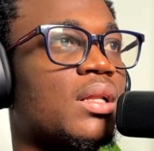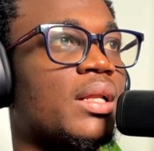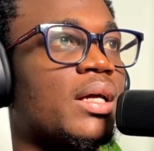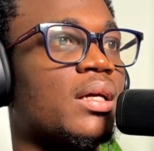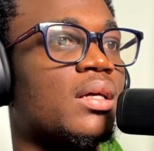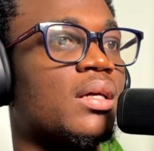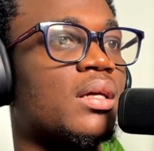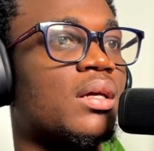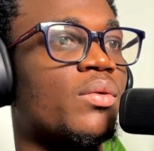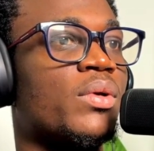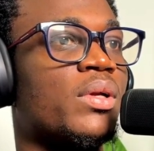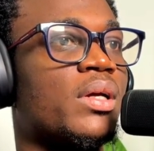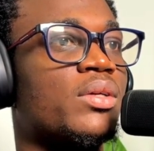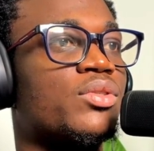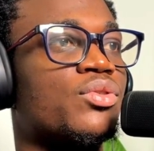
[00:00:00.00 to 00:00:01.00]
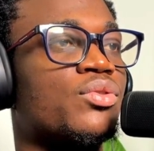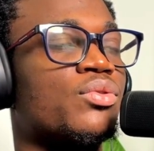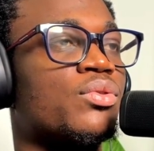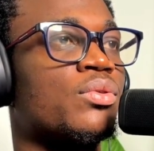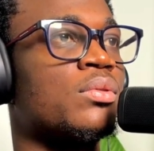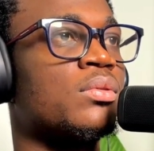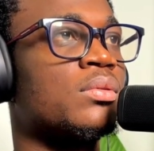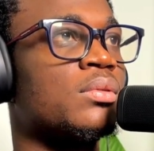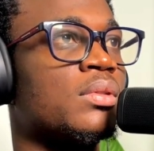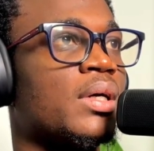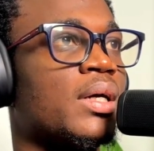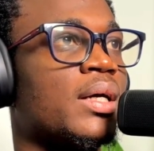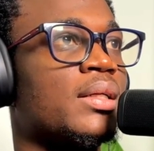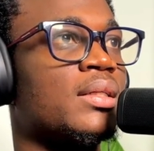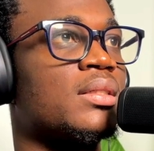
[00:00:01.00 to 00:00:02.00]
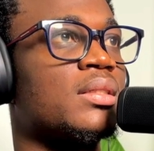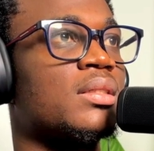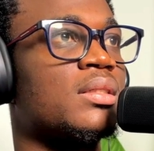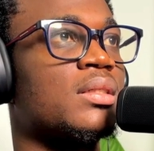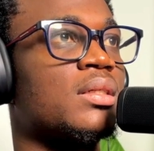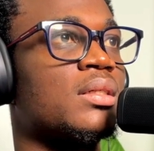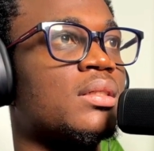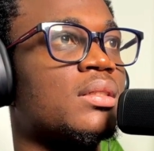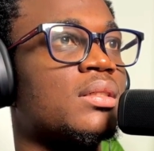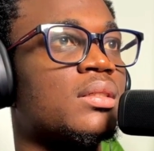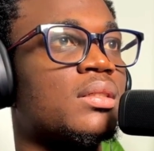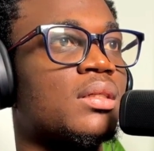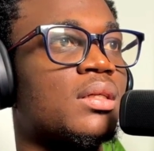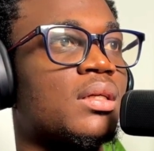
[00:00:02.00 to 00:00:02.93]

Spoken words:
like when I scroll and it sticks,